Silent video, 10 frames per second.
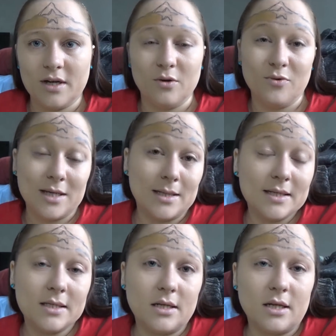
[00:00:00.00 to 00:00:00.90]
like a
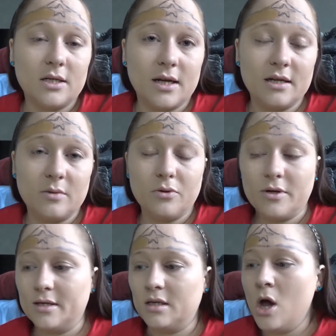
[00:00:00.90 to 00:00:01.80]
realistic Diana
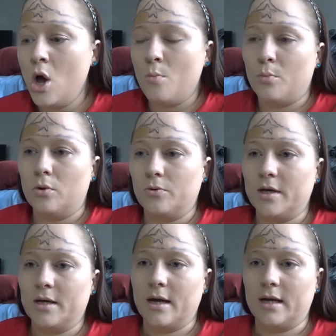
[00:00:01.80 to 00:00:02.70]
Prince more
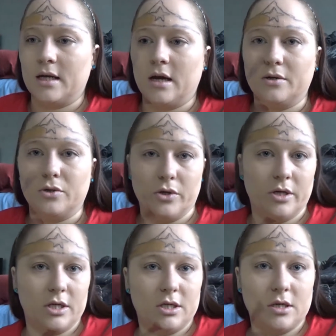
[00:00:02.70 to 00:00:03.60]
than a
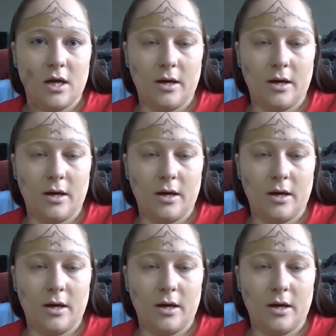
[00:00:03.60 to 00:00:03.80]
cartoonish